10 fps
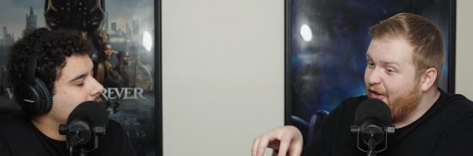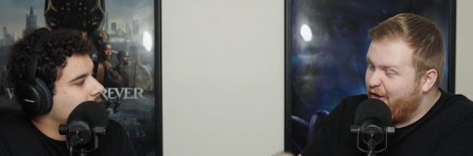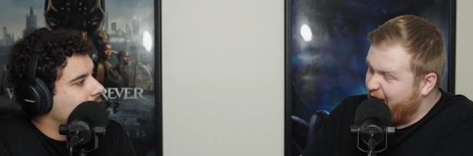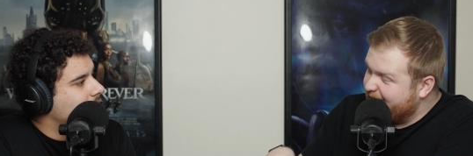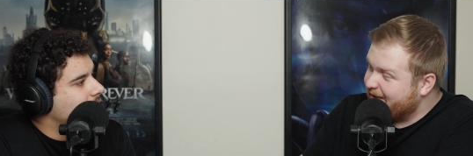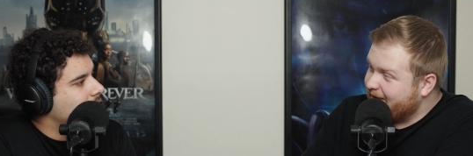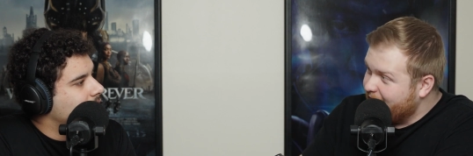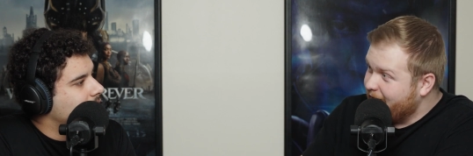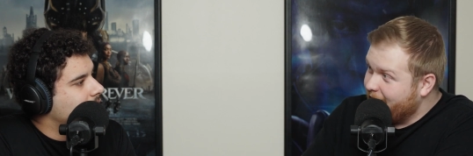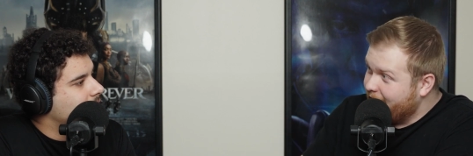Speaker 1: this,
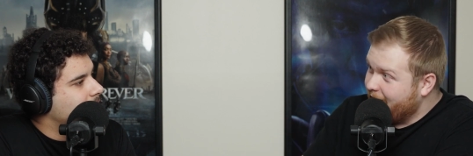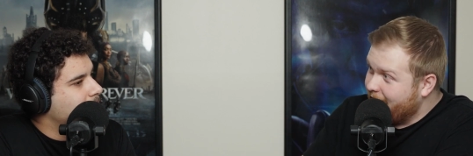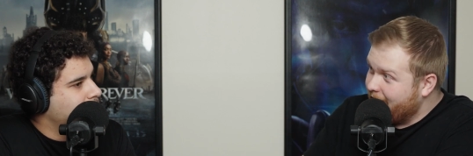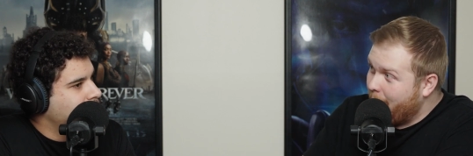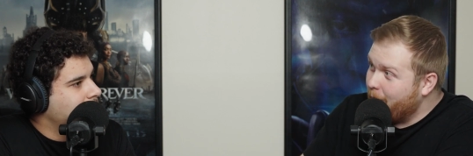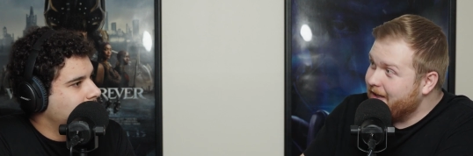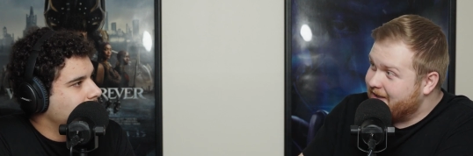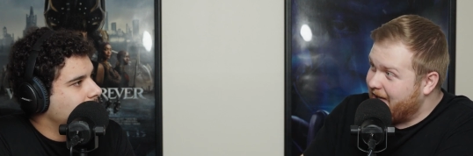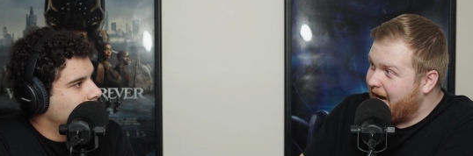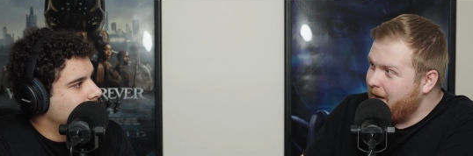I
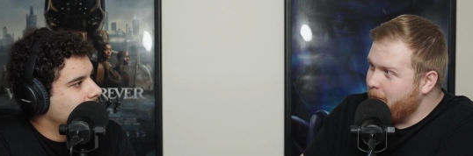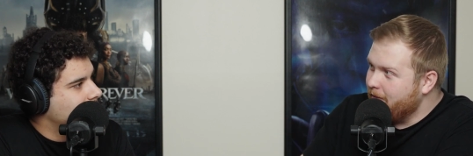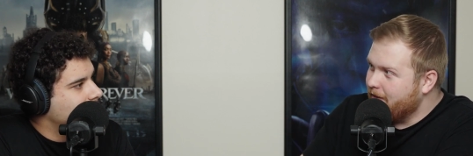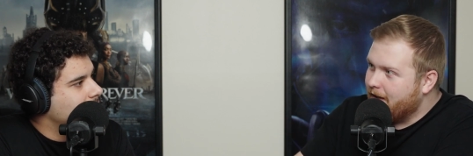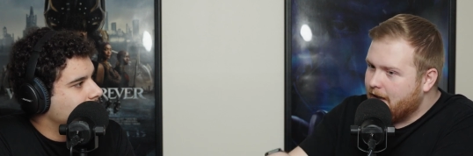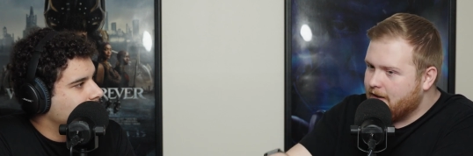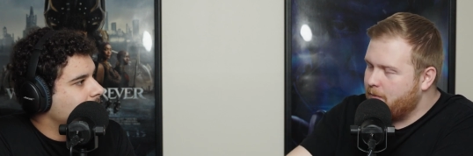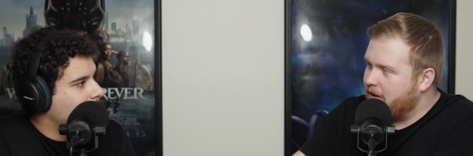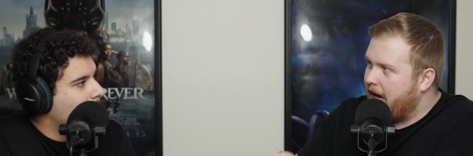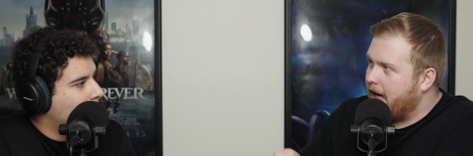wanted Dame
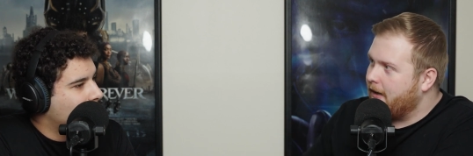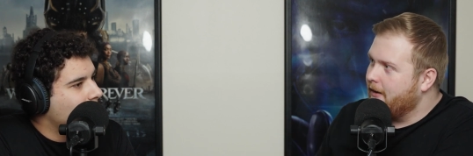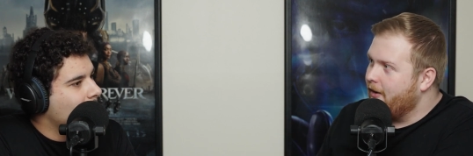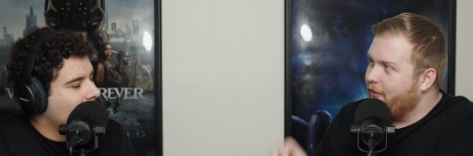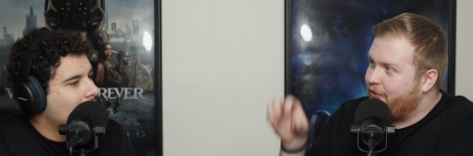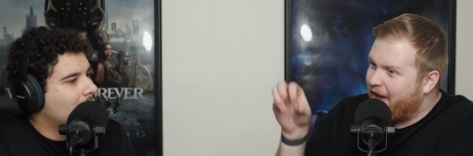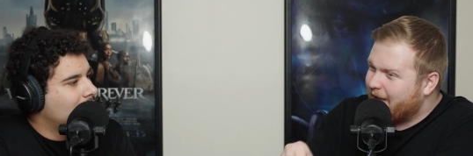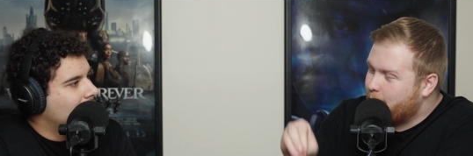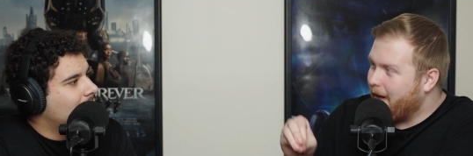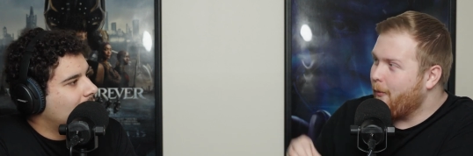to be king. Mm-hmm.
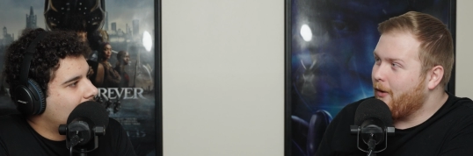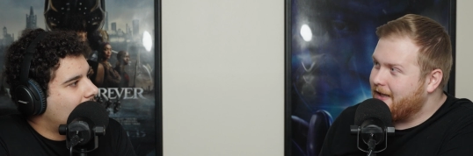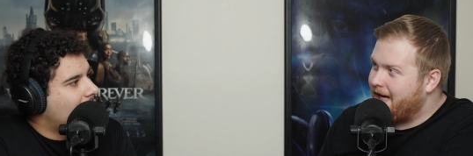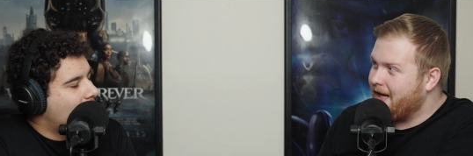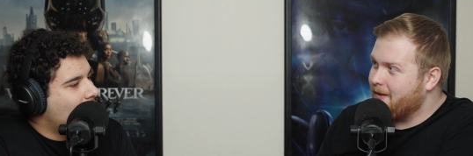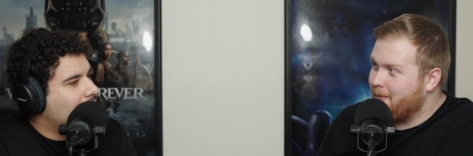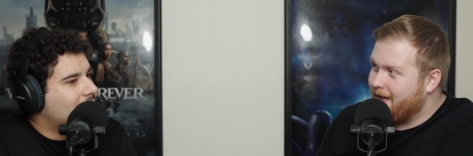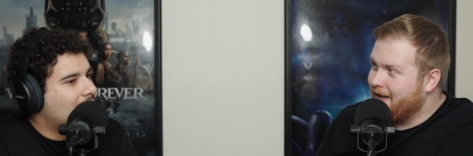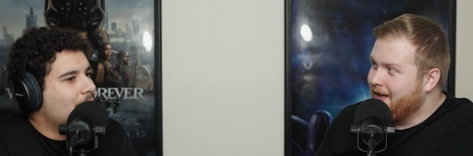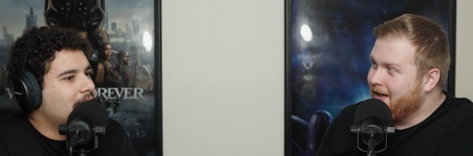That's what I wanted Kang I
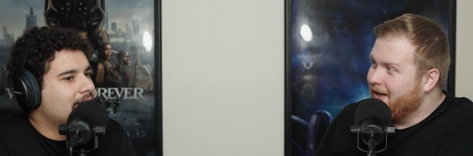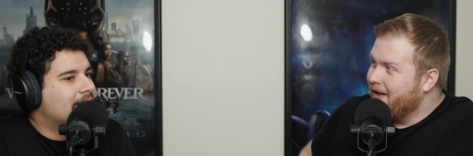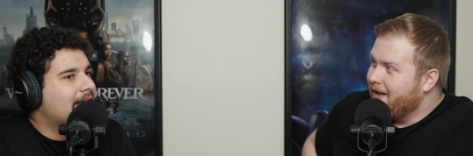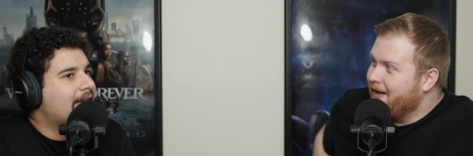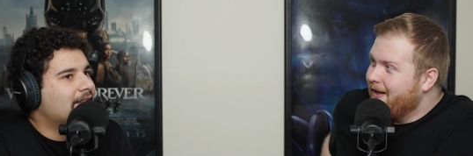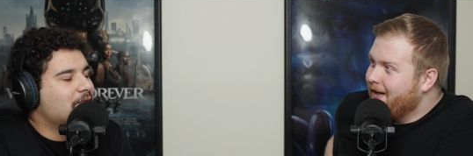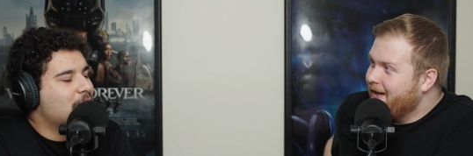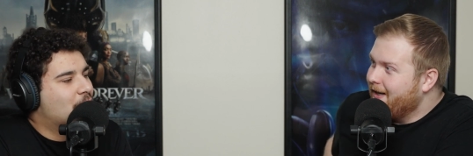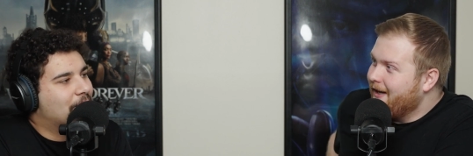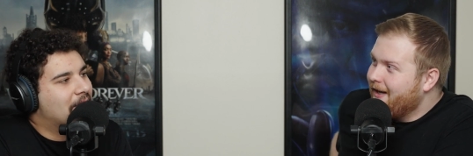want, I wanted Kang to be
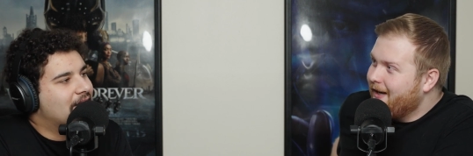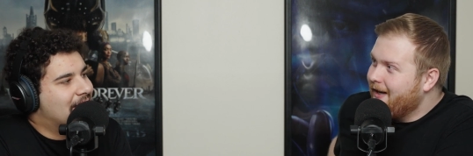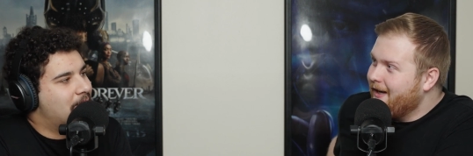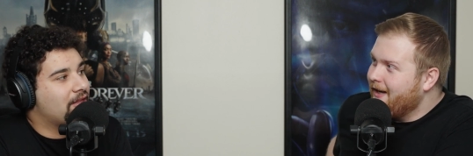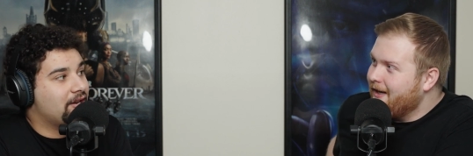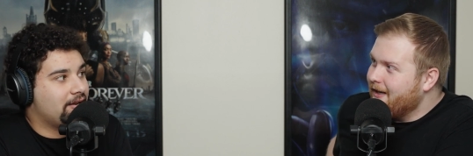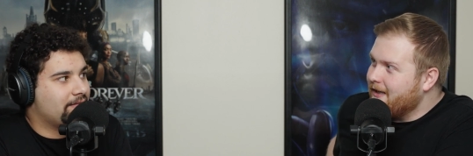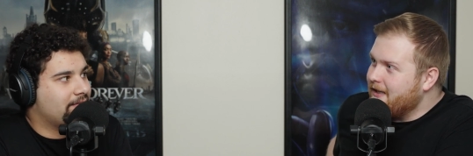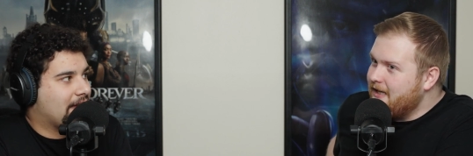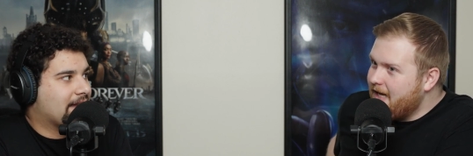
Speaker 2: more
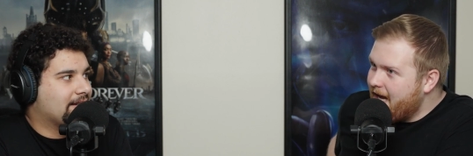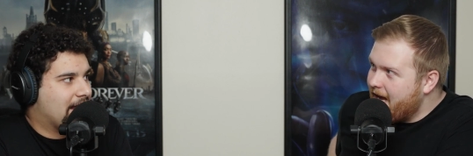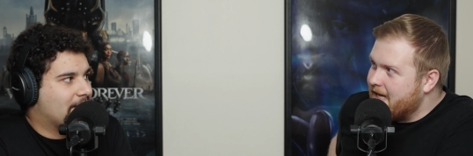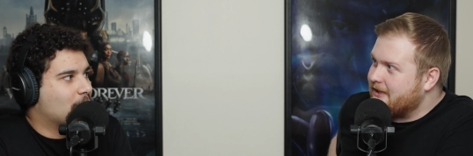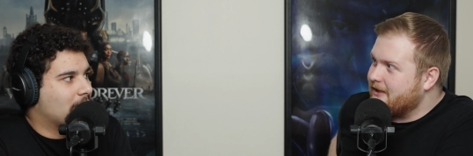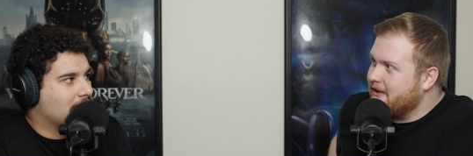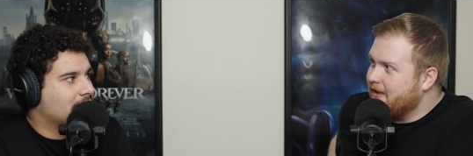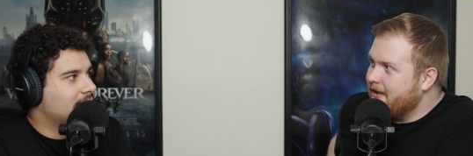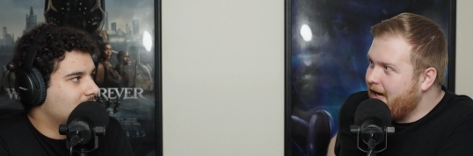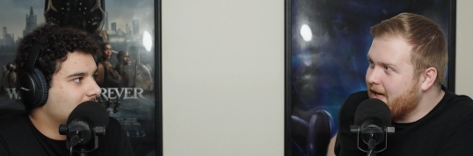manipulative, like yes, Dame
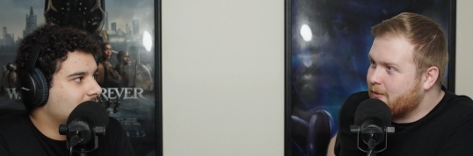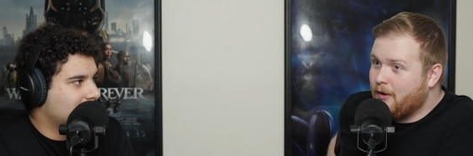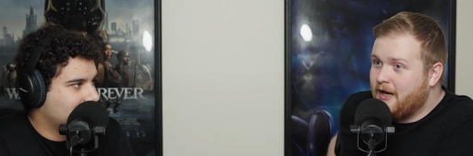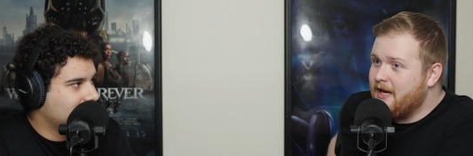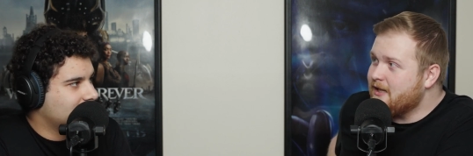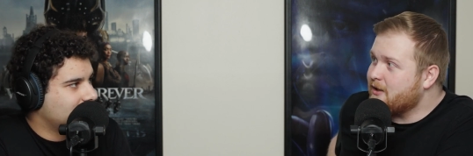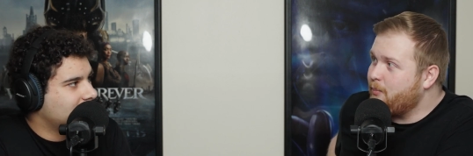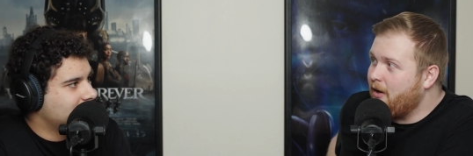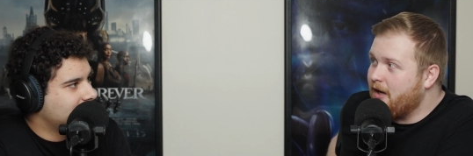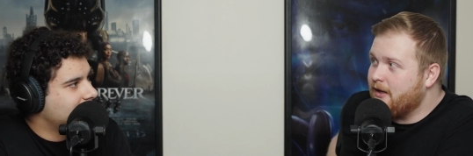was.
Speaker 1: Yes, where he
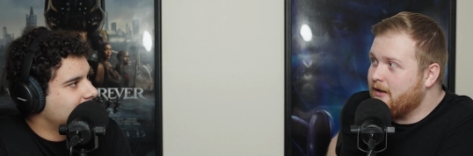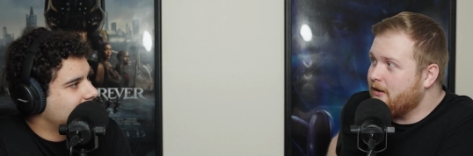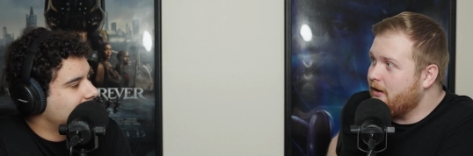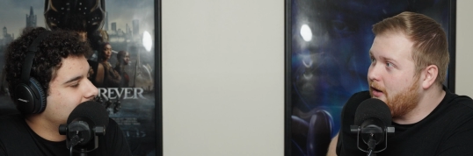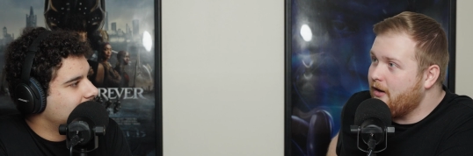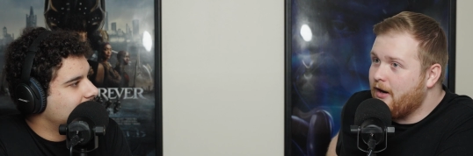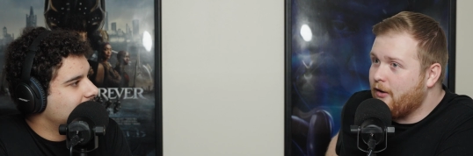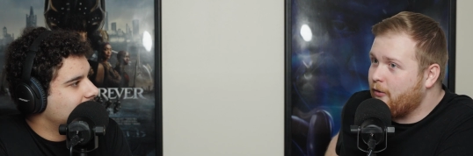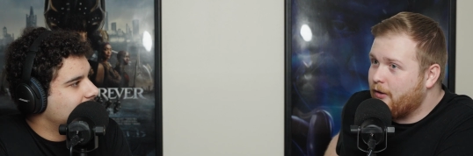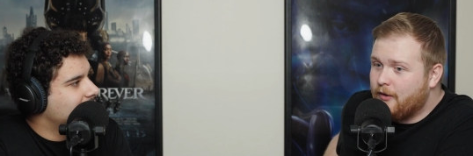spun
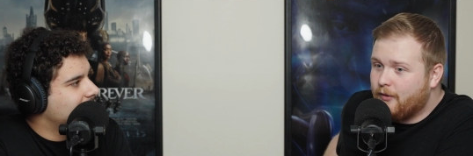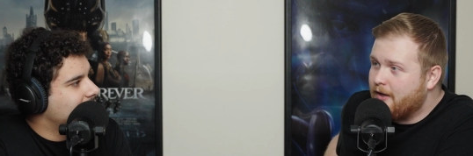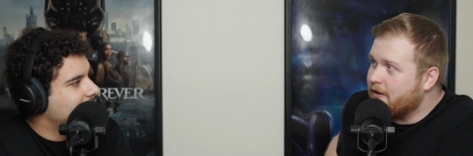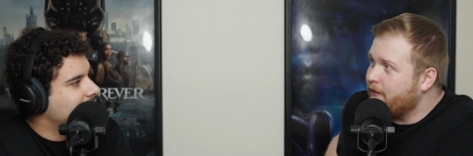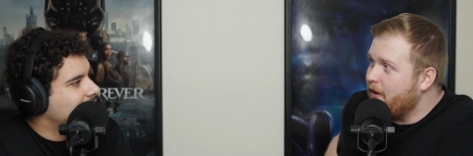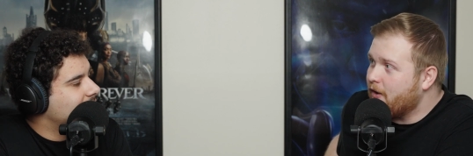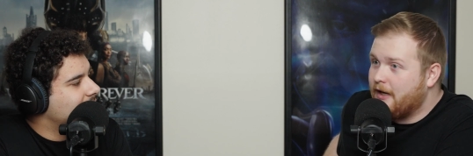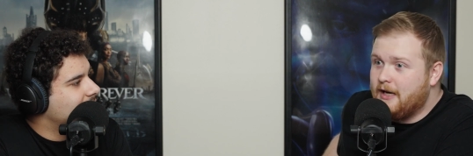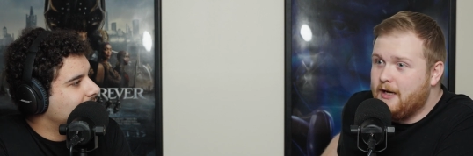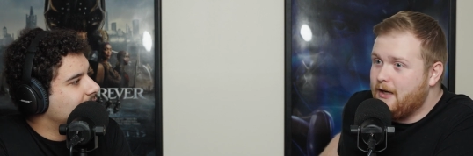a creed around his finger.
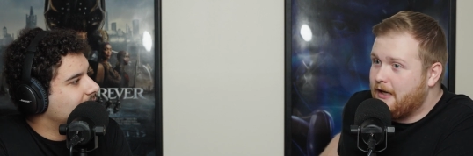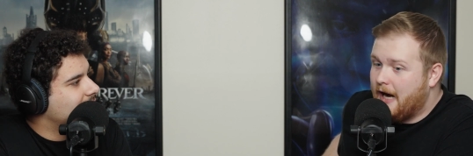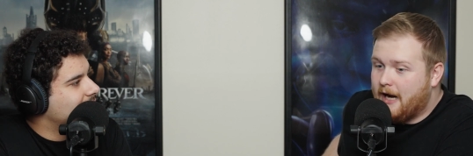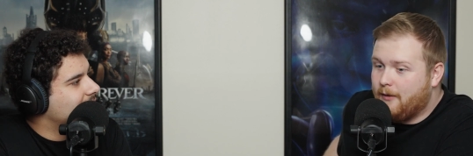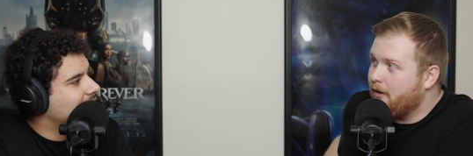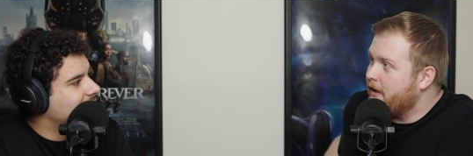He got it where he